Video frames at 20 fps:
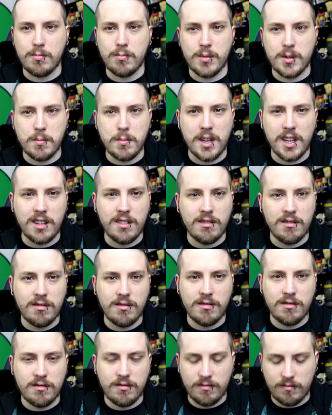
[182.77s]
It's meat,
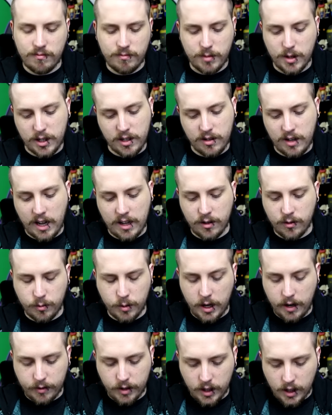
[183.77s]
but that's
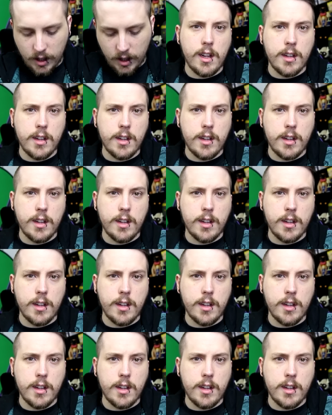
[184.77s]
whatever.